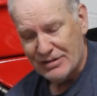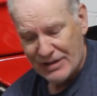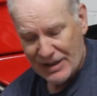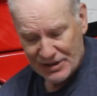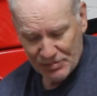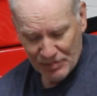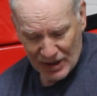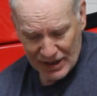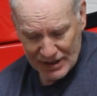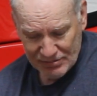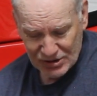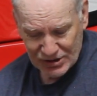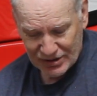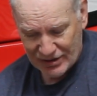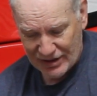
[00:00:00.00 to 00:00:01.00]
header
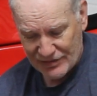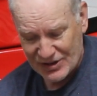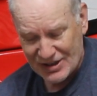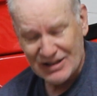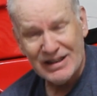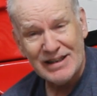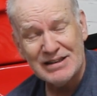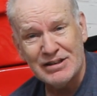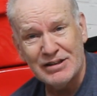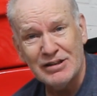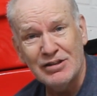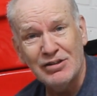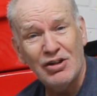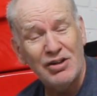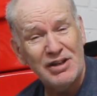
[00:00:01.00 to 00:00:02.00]
pipes and the
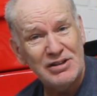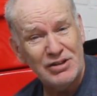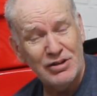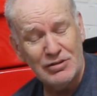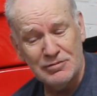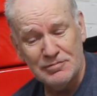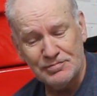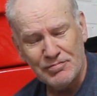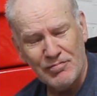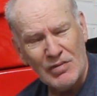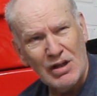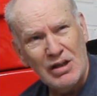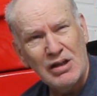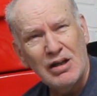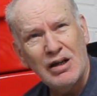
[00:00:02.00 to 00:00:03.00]
collector on its own.
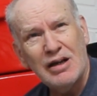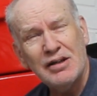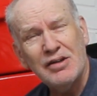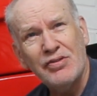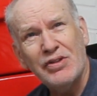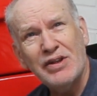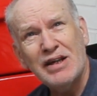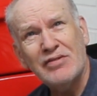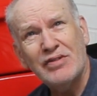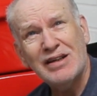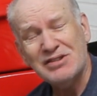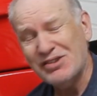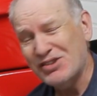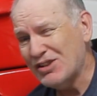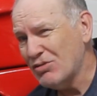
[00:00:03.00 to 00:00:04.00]
And I think
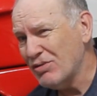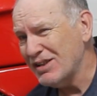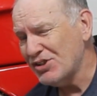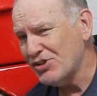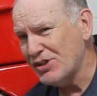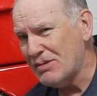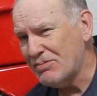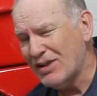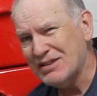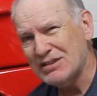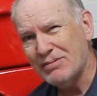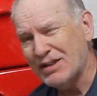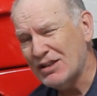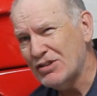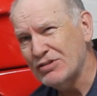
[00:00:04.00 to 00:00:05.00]
that's actually quite cheap. That's
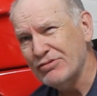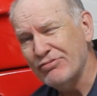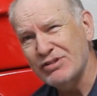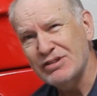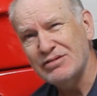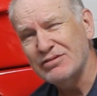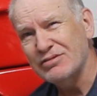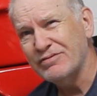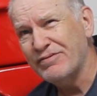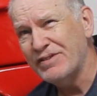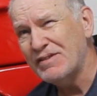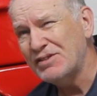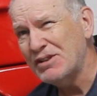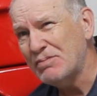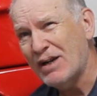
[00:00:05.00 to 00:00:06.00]
about
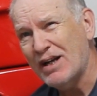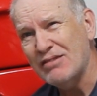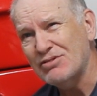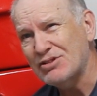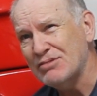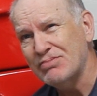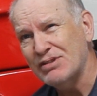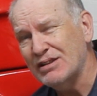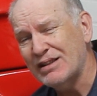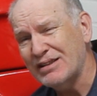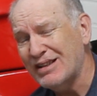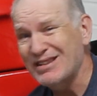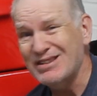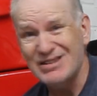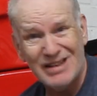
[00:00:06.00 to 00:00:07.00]
£150, something like
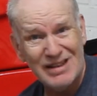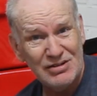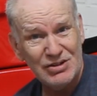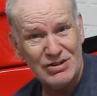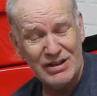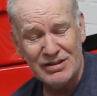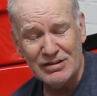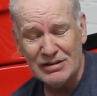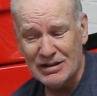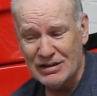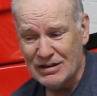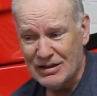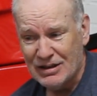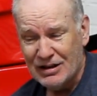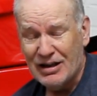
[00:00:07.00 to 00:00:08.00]
that, in stainless steel.
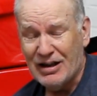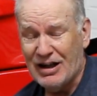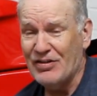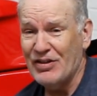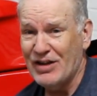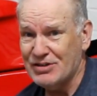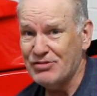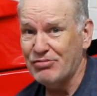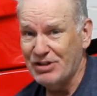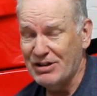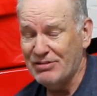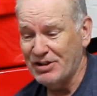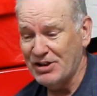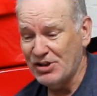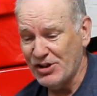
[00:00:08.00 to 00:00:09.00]
And that's really,
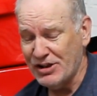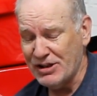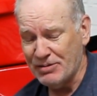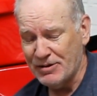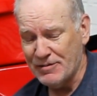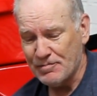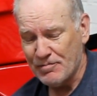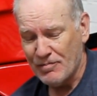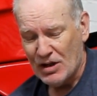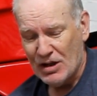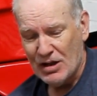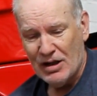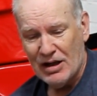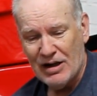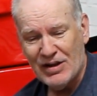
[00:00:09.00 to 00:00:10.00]
really cheap.
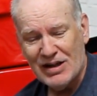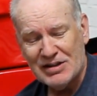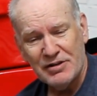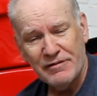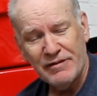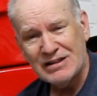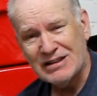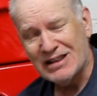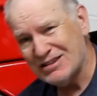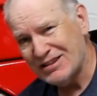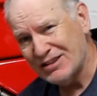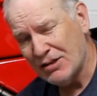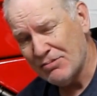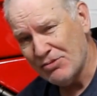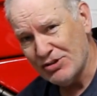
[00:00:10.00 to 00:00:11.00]
And that's a
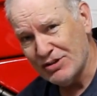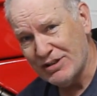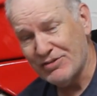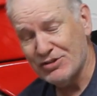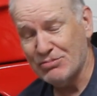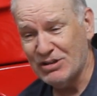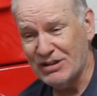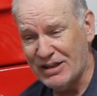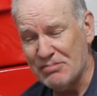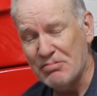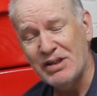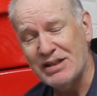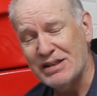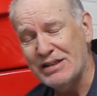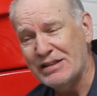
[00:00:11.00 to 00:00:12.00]
fantastic option if someone like
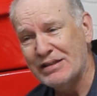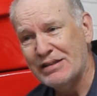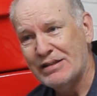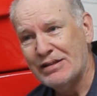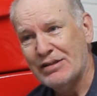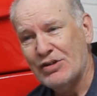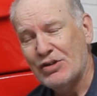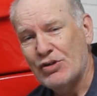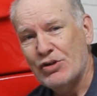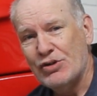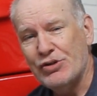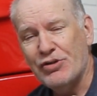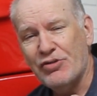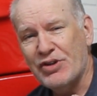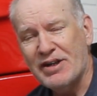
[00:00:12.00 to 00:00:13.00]
me,
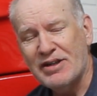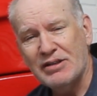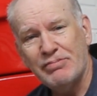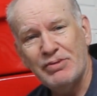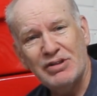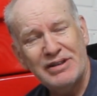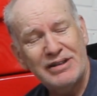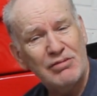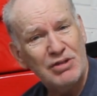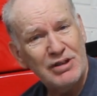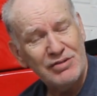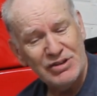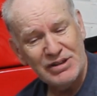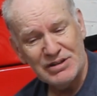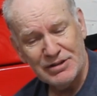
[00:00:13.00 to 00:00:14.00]
you're thinking of building a one-off
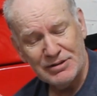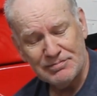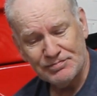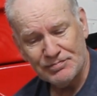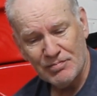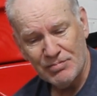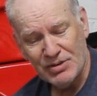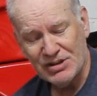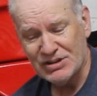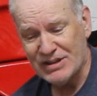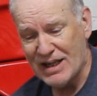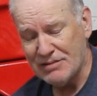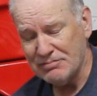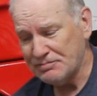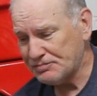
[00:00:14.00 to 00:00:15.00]
system, because
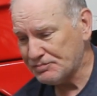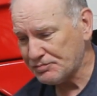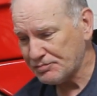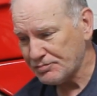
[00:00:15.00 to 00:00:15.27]
then